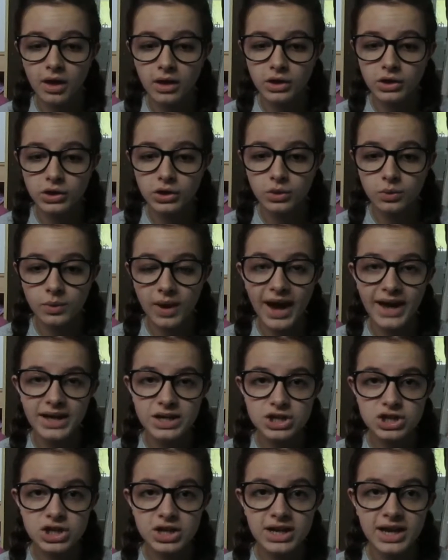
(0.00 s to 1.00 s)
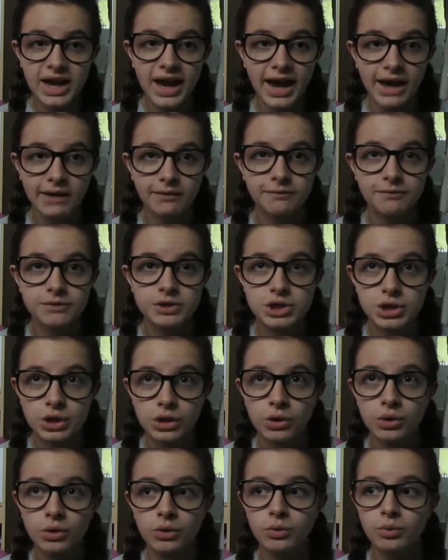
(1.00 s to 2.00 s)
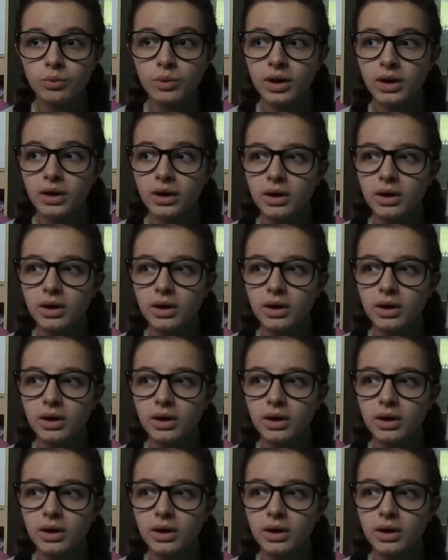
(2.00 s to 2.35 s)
You actually have to,